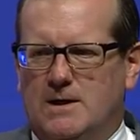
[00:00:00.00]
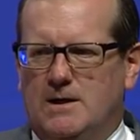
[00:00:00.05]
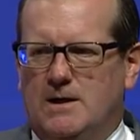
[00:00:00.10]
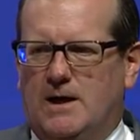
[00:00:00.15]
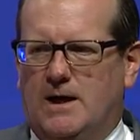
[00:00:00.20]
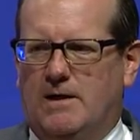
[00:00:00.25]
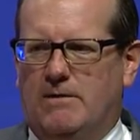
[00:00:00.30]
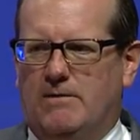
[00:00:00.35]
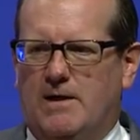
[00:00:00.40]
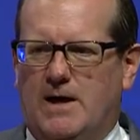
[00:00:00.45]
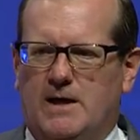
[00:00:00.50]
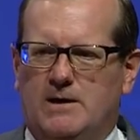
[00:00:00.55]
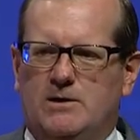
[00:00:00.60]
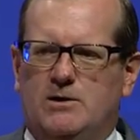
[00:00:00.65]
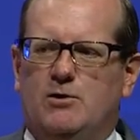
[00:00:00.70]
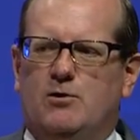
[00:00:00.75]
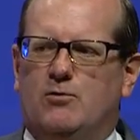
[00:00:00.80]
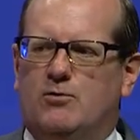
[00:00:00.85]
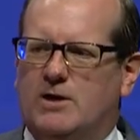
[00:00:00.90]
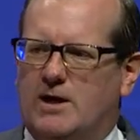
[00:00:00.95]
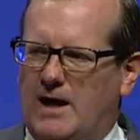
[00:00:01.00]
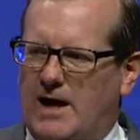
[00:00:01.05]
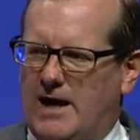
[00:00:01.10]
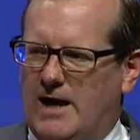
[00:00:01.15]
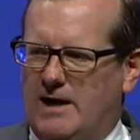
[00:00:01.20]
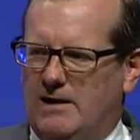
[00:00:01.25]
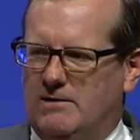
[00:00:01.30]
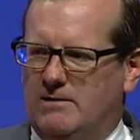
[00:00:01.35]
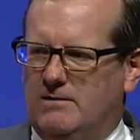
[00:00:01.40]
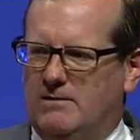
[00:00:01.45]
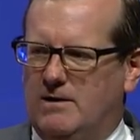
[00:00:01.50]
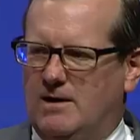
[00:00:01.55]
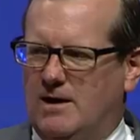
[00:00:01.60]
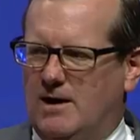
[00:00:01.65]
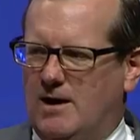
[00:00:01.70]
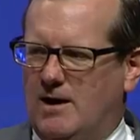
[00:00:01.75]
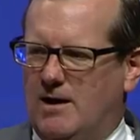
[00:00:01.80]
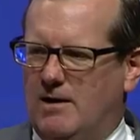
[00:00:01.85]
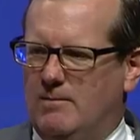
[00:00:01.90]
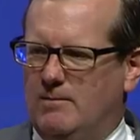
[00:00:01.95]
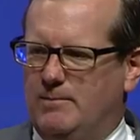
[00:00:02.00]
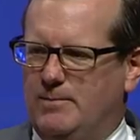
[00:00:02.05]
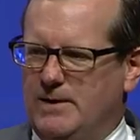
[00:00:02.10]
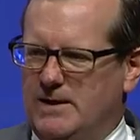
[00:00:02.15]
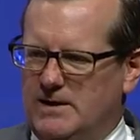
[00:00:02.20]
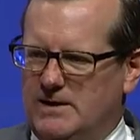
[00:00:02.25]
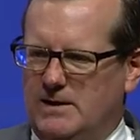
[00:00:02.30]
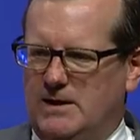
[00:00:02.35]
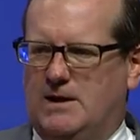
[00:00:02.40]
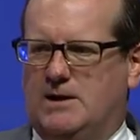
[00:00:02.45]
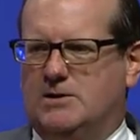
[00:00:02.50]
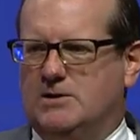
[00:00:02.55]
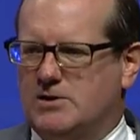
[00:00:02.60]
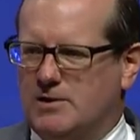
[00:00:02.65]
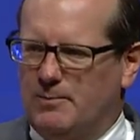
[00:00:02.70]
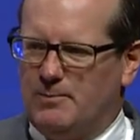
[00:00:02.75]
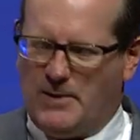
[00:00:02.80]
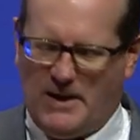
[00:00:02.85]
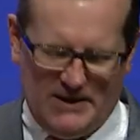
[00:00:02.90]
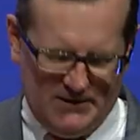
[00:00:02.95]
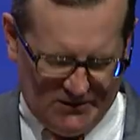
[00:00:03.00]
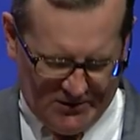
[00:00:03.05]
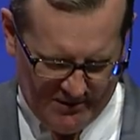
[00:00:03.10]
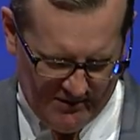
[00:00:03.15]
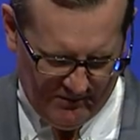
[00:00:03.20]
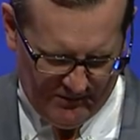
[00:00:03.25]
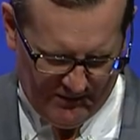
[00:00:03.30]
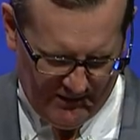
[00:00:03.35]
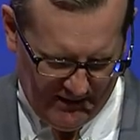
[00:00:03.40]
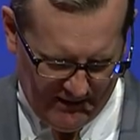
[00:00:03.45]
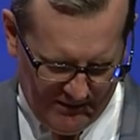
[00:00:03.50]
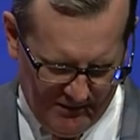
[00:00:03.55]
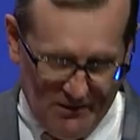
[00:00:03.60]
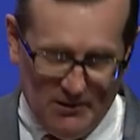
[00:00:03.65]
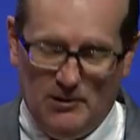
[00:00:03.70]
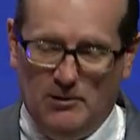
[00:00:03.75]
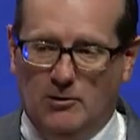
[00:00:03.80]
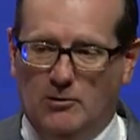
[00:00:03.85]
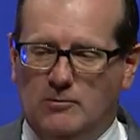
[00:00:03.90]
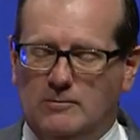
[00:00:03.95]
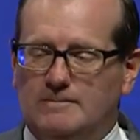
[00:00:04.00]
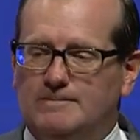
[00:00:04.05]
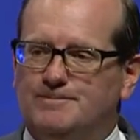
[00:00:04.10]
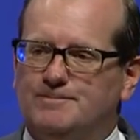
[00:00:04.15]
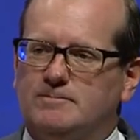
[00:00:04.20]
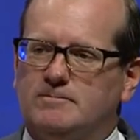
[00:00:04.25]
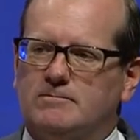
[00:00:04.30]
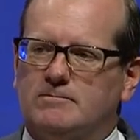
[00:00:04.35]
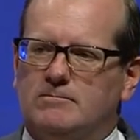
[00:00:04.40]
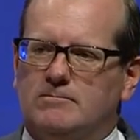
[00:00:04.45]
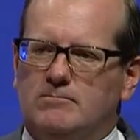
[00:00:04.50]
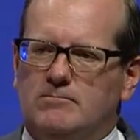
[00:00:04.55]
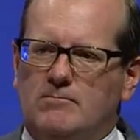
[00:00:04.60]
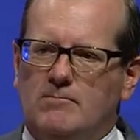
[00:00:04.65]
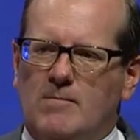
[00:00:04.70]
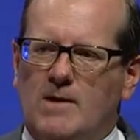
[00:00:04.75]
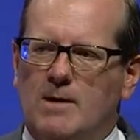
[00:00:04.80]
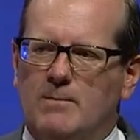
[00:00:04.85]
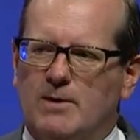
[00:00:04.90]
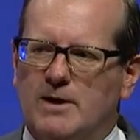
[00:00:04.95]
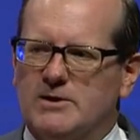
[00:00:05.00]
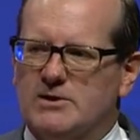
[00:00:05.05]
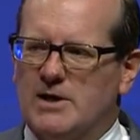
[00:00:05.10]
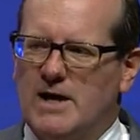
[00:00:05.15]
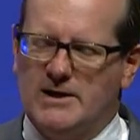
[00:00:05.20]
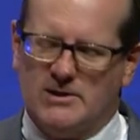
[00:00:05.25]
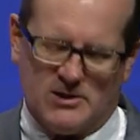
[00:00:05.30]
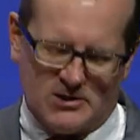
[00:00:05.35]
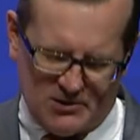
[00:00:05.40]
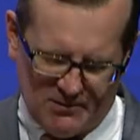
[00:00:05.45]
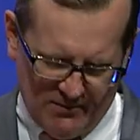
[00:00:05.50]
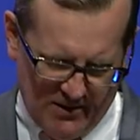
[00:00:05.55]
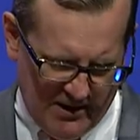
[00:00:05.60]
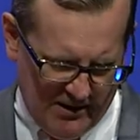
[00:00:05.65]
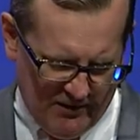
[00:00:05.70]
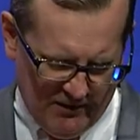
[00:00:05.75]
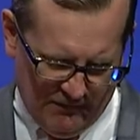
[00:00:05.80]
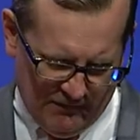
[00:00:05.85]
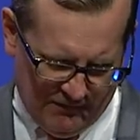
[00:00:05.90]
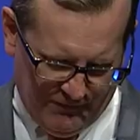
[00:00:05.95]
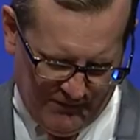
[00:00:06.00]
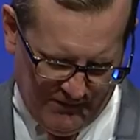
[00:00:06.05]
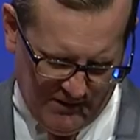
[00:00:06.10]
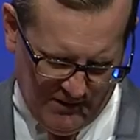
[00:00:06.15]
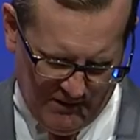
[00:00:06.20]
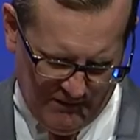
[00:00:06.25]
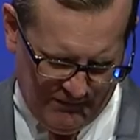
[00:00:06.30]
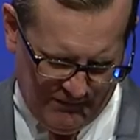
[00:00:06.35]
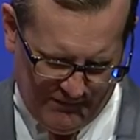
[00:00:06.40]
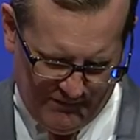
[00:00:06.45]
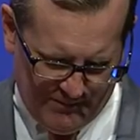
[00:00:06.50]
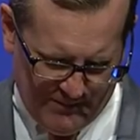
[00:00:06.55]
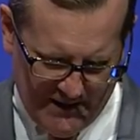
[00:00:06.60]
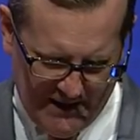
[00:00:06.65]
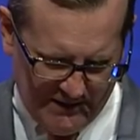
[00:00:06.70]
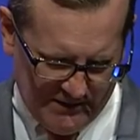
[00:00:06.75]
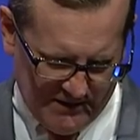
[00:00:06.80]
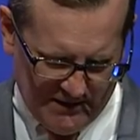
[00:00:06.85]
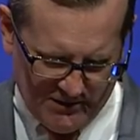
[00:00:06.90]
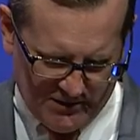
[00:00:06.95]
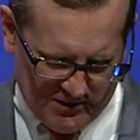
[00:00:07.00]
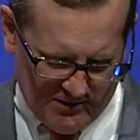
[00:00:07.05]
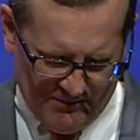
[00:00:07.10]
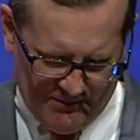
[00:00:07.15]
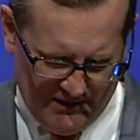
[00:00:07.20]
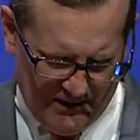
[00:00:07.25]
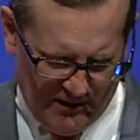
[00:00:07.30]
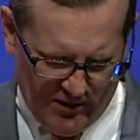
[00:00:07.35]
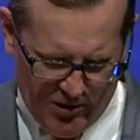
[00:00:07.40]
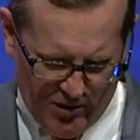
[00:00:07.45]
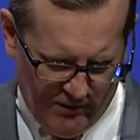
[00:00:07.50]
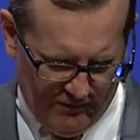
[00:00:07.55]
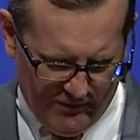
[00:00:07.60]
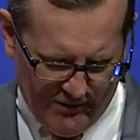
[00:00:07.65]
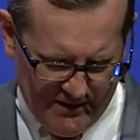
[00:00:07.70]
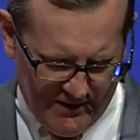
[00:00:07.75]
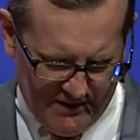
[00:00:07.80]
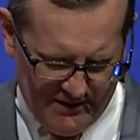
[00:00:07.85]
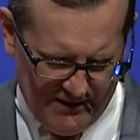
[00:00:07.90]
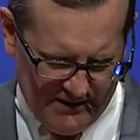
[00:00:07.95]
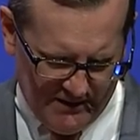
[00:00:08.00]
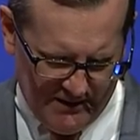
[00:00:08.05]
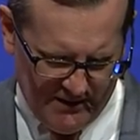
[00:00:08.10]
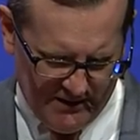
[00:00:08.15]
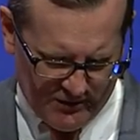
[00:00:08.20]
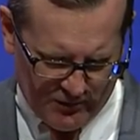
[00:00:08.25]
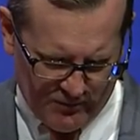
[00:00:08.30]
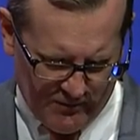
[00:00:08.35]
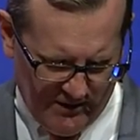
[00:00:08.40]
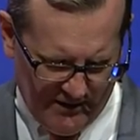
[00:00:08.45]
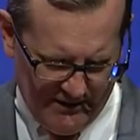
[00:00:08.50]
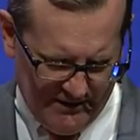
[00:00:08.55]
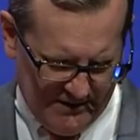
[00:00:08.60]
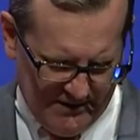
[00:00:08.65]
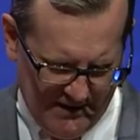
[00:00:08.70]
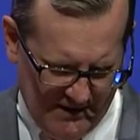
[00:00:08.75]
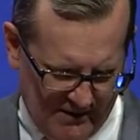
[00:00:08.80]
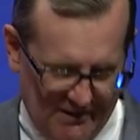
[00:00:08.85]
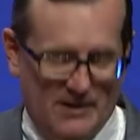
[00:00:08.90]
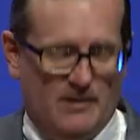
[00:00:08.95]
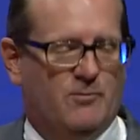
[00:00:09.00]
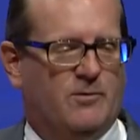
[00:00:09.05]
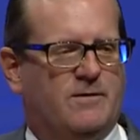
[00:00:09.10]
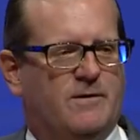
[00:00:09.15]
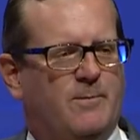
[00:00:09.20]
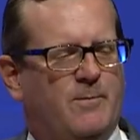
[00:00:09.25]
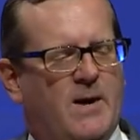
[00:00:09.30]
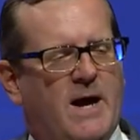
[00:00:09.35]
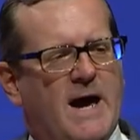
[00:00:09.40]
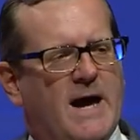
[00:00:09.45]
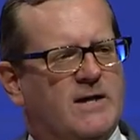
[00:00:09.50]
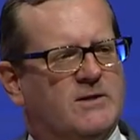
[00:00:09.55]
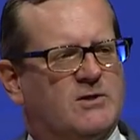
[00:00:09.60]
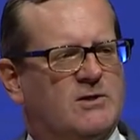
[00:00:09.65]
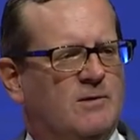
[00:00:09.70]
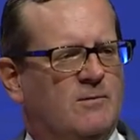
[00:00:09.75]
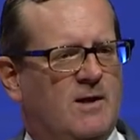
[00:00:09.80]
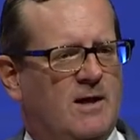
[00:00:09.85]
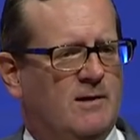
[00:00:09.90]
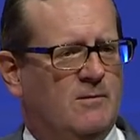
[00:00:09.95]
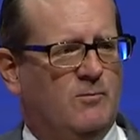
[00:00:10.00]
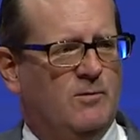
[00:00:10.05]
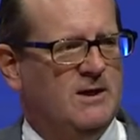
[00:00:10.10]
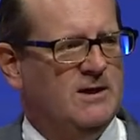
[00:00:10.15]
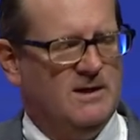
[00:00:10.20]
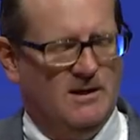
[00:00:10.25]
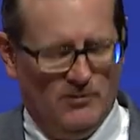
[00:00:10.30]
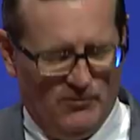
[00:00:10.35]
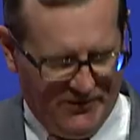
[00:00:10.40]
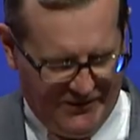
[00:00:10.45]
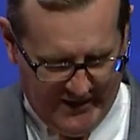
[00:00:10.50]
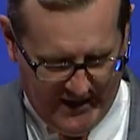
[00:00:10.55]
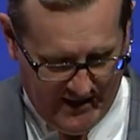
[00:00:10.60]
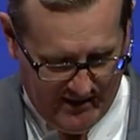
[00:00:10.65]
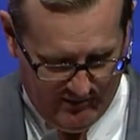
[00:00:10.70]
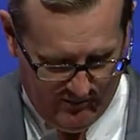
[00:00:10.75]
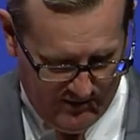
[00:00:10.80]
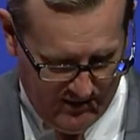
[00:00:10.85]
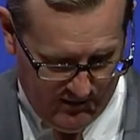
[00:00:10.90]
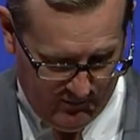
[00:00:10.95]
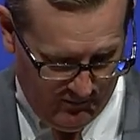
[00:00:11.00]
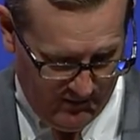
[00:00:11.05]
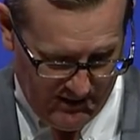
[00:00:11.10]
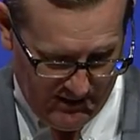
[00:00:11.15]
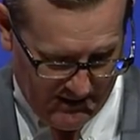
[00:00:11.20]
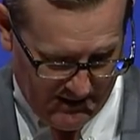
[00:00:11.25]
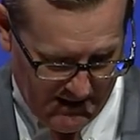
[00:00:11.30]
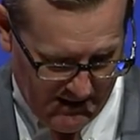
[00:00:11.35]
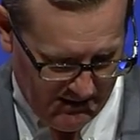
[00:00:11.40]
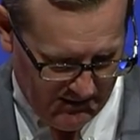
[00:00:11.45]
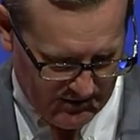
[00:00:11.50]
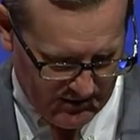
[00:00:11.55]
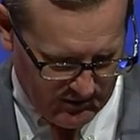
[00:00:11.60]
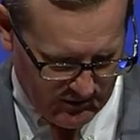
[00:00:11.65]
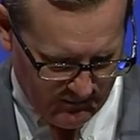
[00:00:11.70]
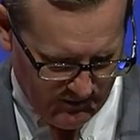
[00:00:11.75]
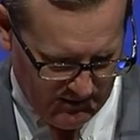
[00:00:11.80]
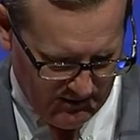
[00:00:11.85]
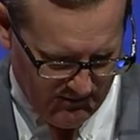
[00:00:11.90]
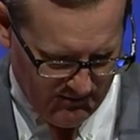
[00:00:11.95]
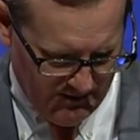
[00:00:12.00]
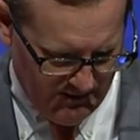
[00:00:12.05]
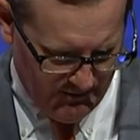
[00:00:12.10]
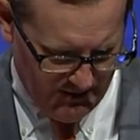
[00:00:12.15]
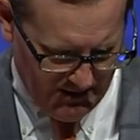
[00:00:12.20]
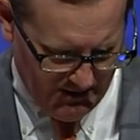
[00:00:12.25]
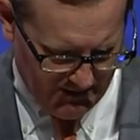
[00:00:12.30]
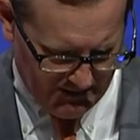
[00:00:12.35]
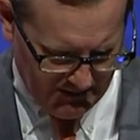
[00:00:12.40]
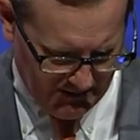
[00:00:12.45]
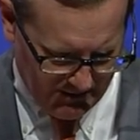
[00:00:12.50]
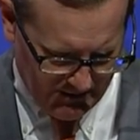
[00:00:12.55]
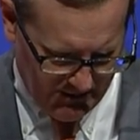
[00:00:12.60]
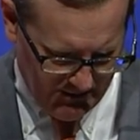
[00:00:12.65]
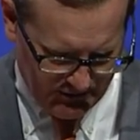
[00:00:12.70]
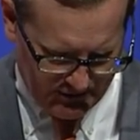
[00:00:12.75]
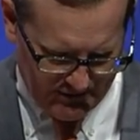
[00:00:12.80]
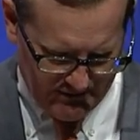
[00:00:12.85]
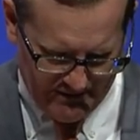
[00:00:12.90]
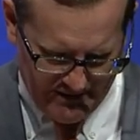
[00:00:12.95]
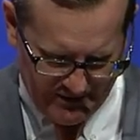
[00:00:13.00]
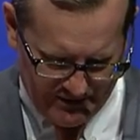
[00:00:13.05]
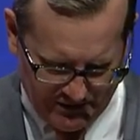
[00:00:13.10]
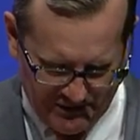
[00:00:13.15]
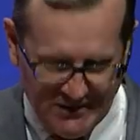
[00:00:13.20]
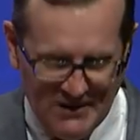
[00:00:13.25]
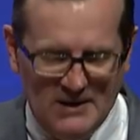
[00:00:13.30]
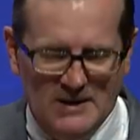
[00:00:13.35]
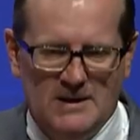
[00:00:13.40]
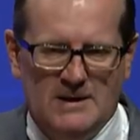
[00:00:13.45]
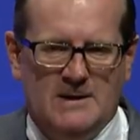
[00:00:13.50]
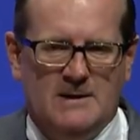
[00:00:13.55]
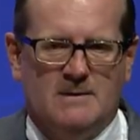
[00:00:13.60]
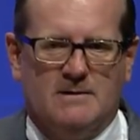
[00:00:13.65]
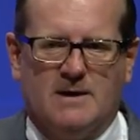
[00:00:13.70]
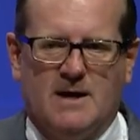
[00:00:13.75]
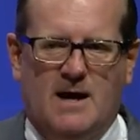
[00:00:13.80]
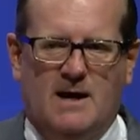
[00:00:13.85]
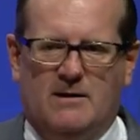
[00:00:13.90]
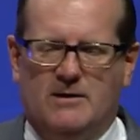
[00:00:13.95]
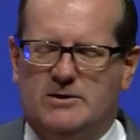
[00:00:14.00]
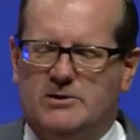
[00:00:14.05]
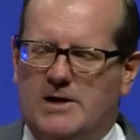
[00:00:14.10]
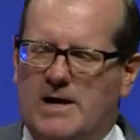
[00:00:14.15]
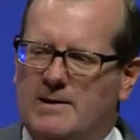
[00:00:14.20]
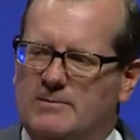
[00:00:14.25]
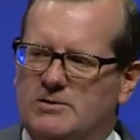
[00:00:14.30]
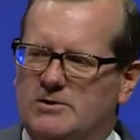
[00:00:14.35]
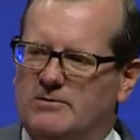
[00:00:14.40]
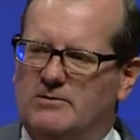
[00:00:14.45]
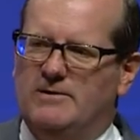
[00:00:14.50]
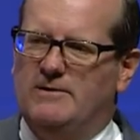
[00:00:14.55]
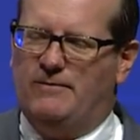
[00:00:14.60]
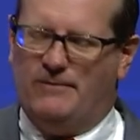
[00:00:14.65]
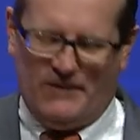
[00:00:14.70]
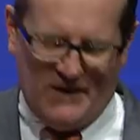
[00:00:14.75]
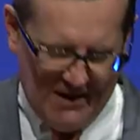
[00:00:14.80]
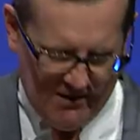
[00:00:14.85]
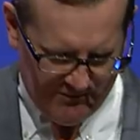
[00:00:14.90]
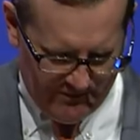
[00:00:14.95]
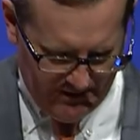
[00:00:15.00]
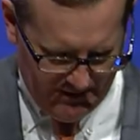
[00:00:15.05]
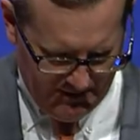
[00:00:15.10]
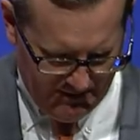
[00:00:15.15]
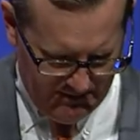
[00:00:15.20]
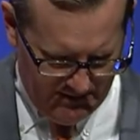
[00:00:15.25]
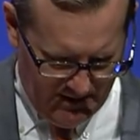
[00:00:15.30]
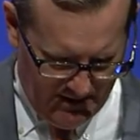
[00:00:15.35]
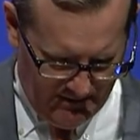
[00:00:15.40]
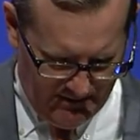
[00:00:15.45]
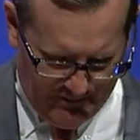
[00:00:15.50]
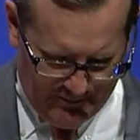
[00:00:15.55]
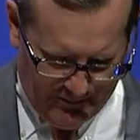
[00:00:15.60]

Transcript: And then you can uh, begin to paint something new. But it's not just a matter of, of painting something over, it, it it's really dealing with the past. And, and we deal with that at, at, Wheaton College as we do in American culture. This college, absolutely founded on the